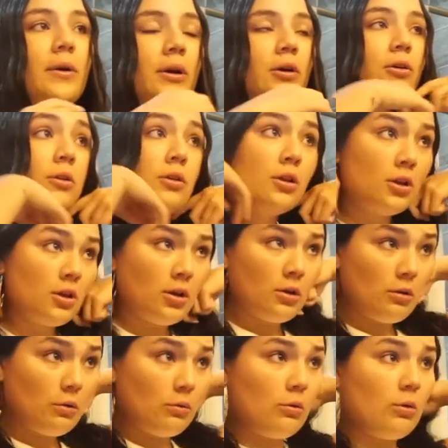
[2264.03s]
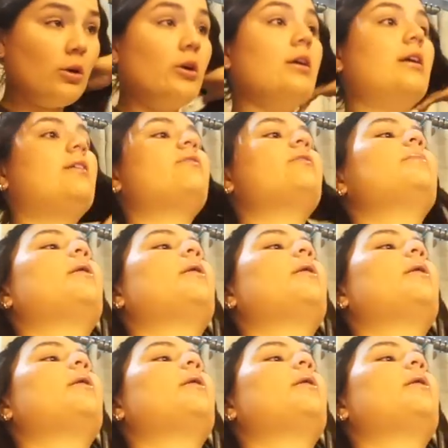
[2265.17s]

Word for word: oil or even